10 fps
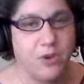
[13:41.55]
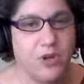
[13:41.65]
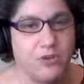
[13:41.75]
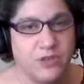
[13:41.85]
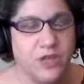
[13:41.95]

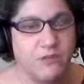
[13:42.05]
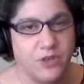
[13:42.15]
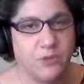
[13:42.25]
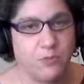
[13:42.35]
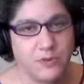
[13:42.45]
Put yourself
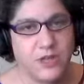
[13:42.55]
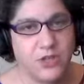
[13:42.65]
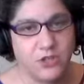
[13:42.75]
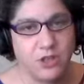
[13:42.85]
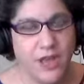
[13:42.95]
in your
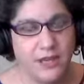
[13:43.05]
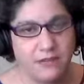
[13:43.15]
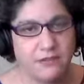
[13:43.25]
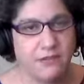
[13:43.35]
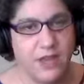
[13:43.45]
potential
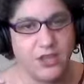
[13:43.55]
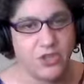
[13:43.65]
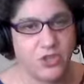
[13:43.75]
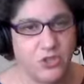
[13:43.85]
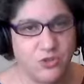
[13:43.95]
ideal
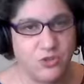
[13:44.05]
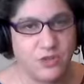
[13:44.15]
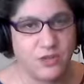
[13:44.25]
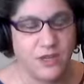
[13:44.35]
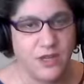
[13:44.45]
client's shoes,